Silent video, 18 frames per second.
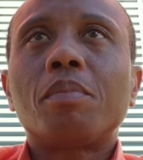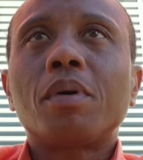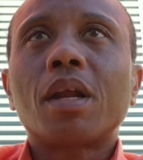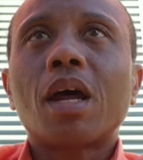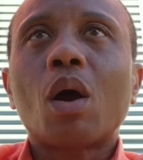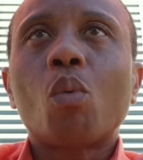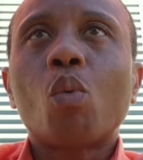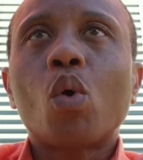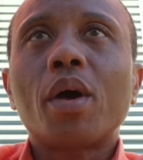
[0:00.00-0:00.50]

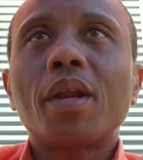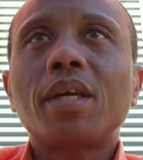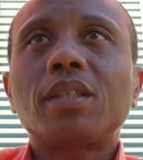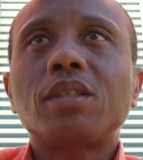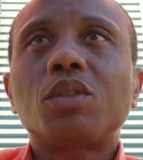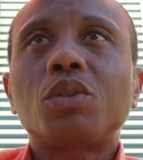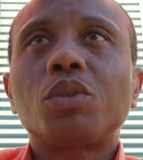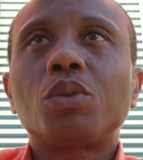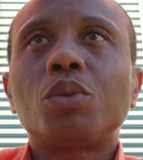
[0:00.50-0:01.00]
but I
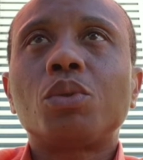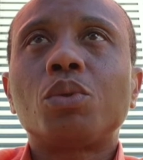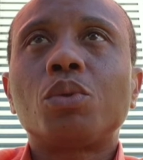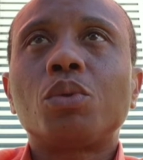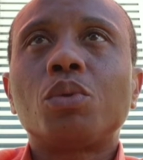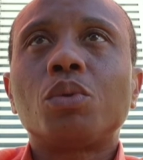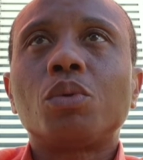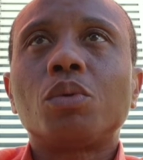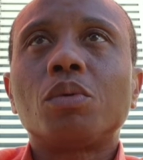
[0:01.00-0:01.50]
wanted
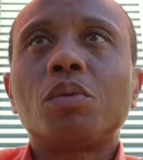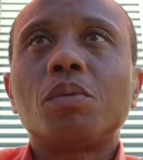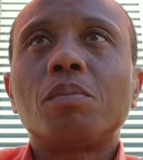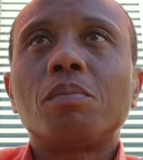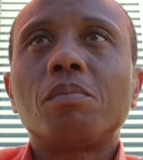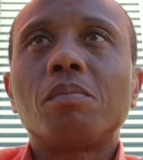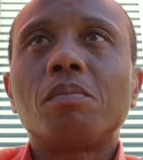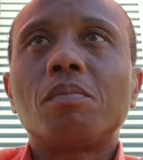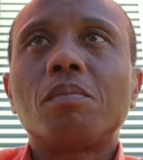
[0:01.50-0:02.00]
to
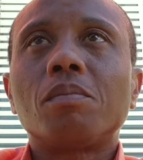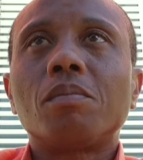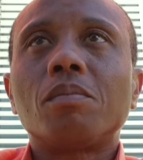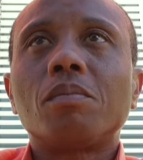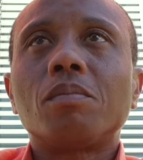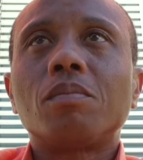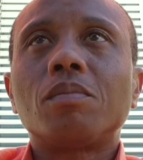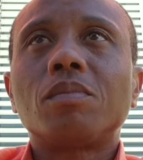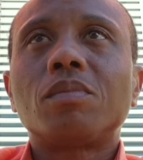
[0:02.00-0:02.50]

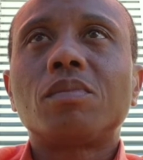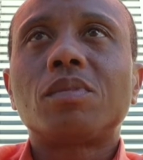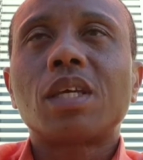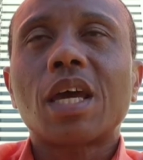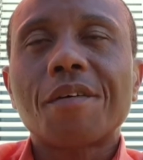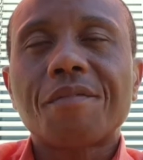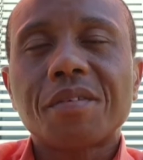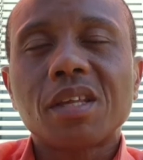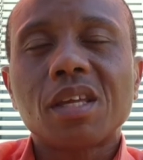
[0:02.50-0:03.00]

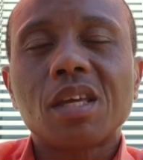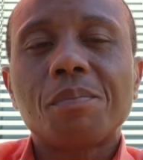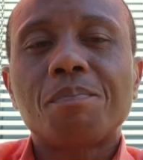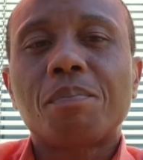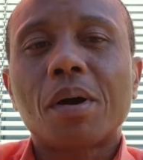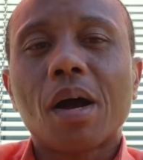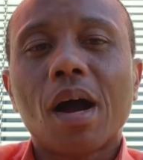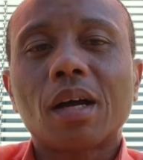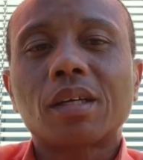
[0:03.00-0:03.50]

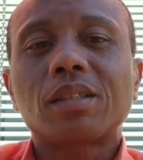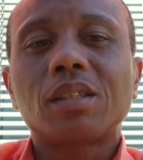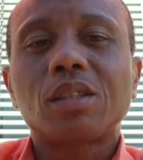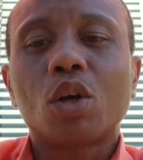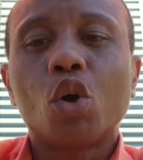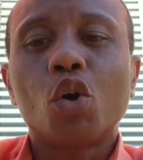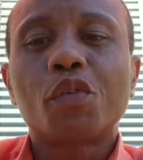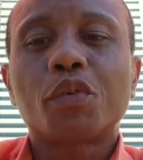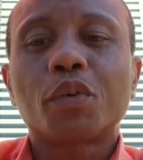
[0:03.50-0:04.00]
definitely
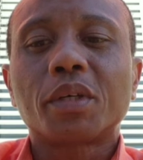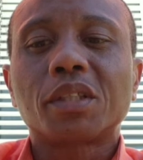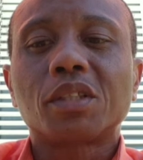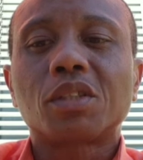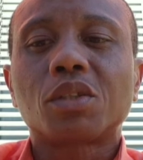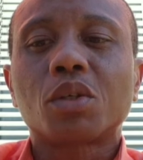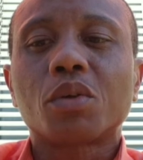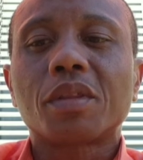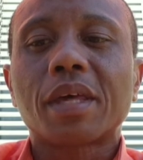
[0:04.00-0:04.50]
epoxy over
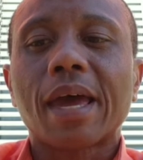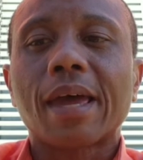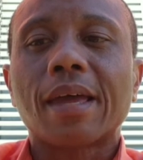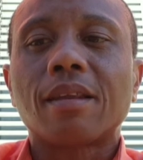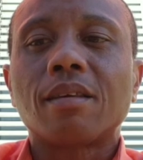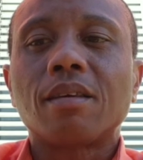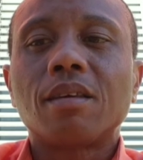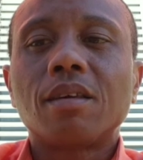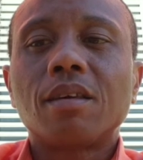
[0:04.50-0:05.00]
it so
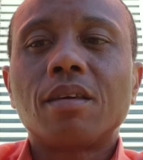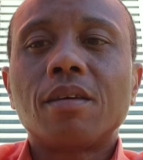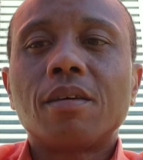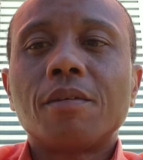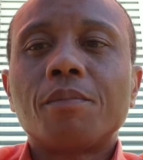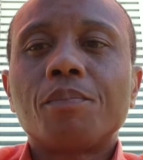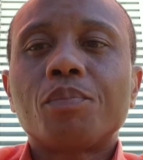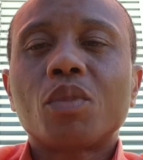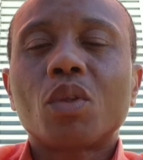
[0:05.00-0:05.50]
that
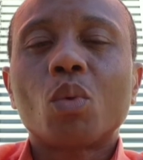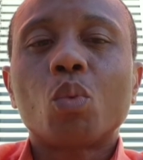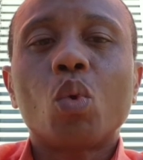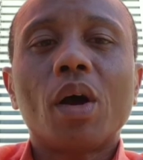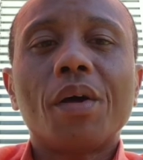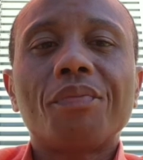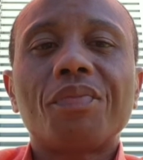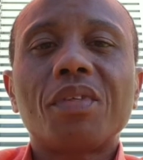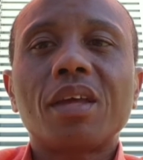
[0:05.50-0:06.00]

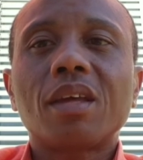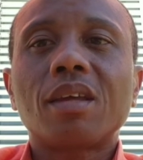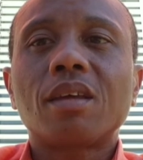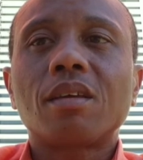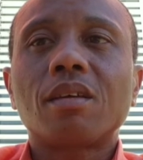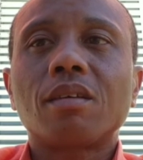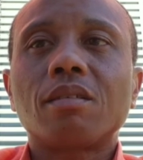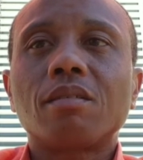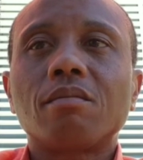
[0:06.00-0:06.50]
one
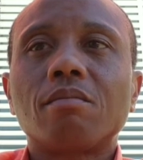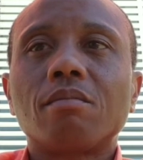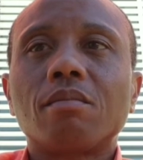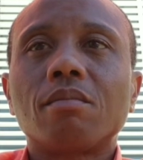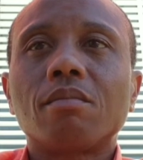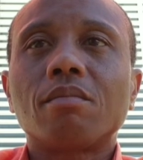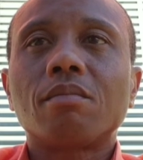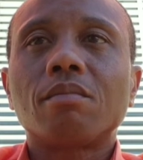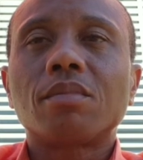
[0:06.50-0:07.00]
thing
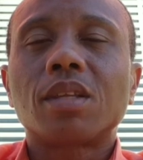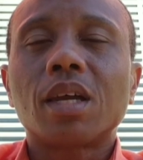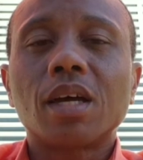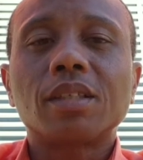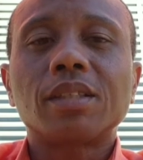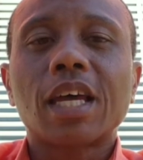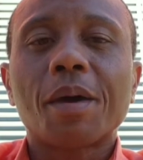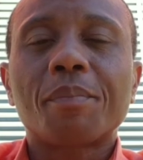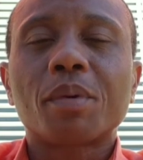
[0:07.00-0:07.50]

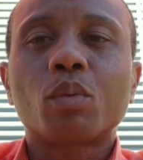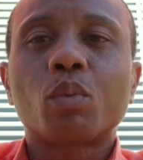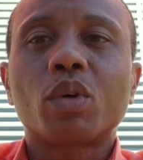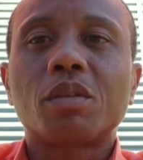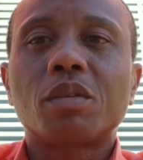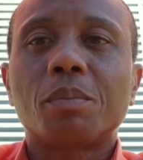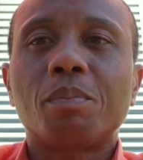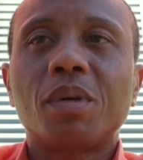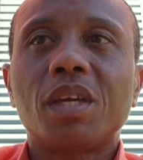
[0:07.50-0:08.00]
does
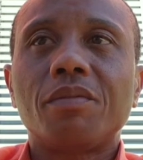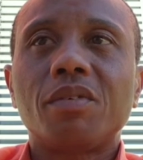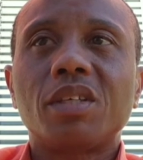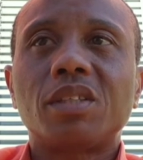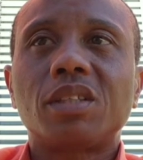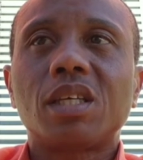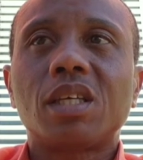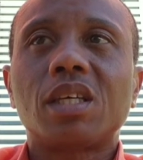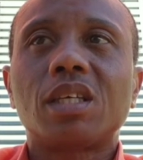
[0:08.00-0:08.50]
happen with the
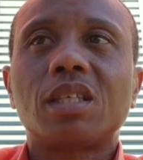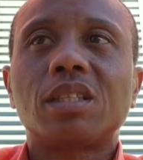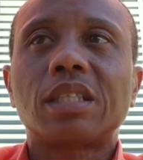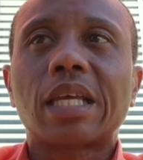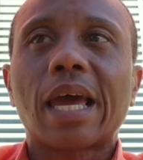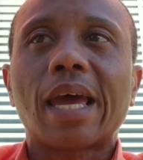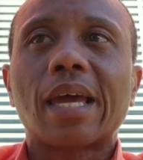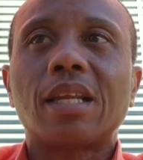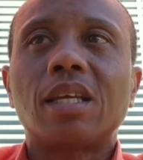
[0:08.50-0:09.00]
PVC
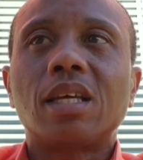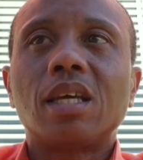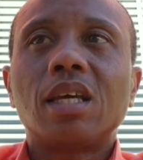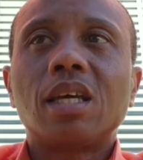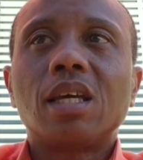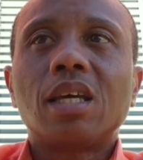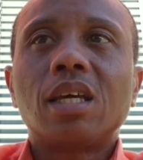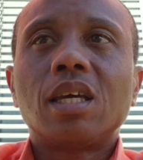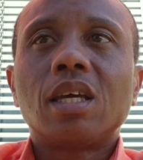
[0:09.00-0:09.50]
is that
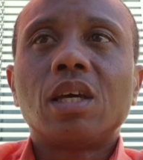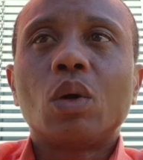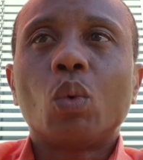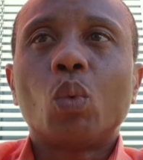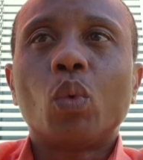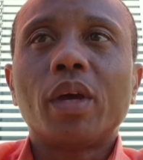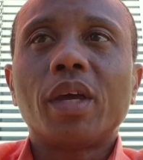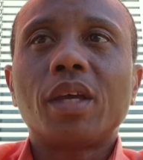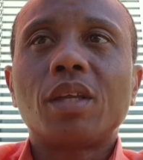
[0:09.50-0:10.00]

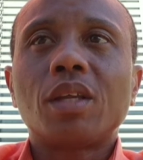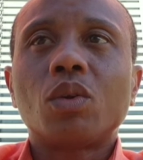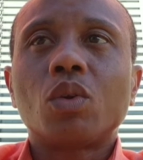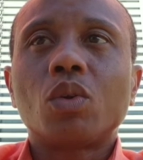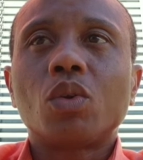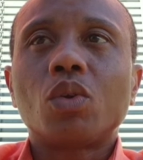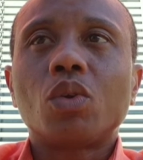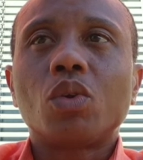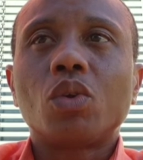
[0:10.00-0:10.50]

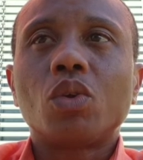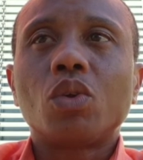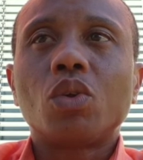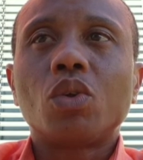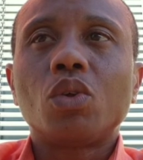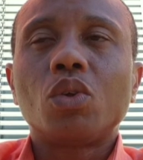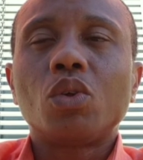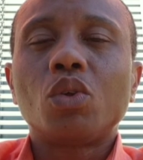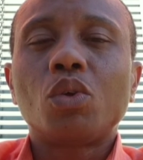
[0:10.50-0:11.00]
when
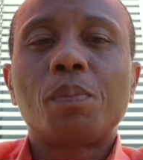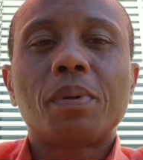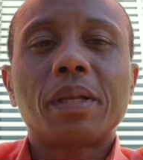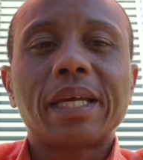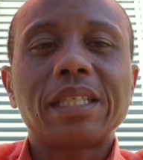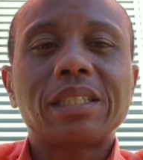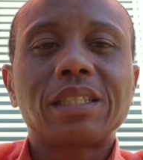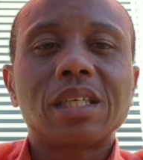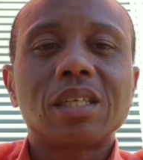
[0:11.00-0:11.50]
you
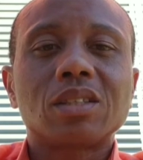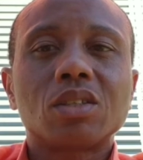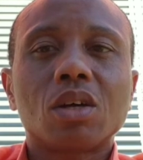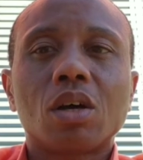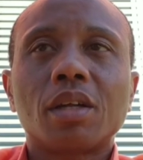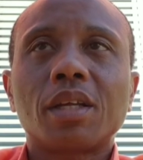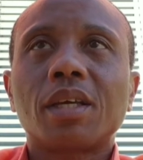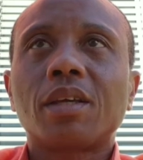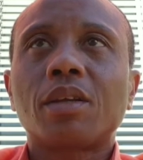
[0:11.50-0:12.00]
place things
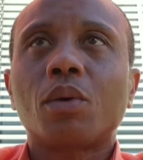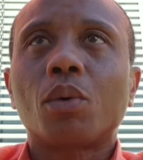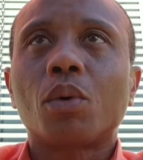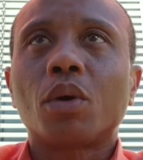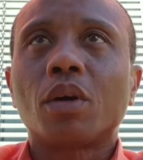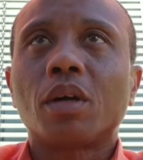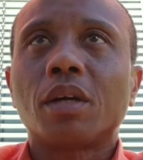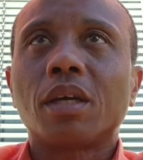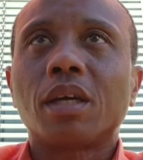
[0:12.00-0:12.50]
on it
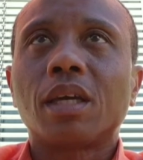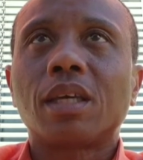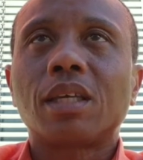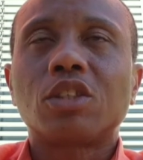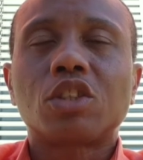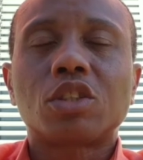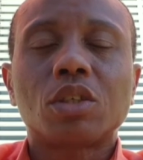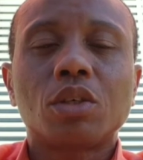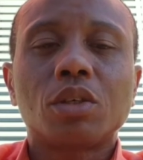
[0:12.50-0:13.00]
or
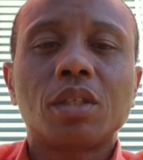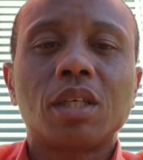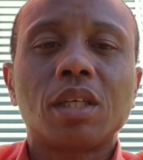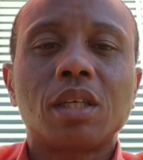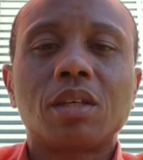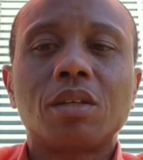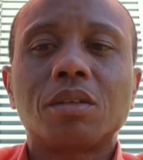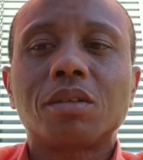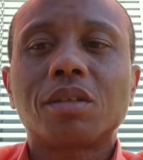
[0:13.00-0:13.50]
it gets
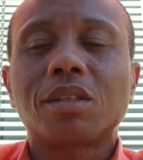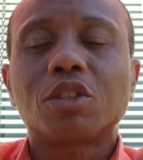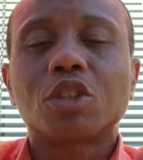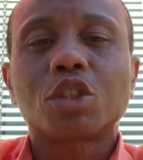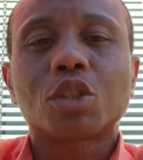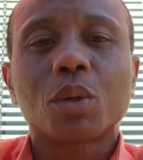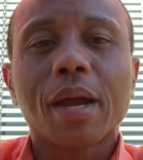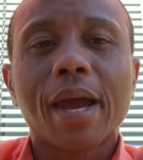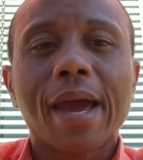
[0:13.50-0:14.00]
dirty, you
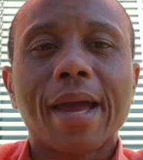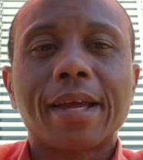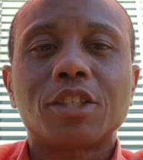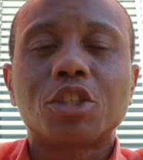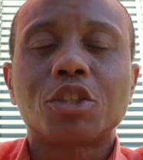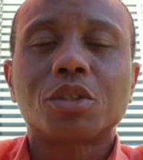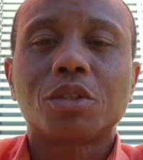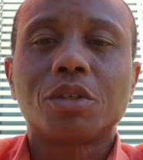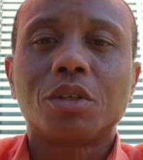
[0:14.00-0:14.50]
get
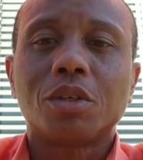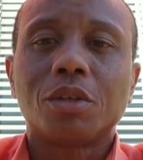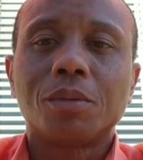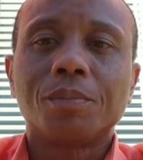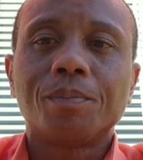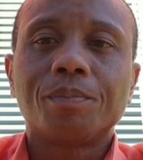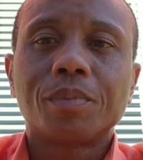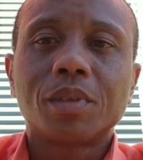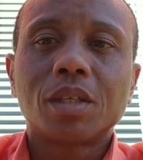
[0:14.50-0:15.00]
scratched
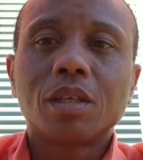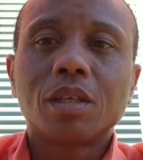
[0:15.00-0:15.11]
or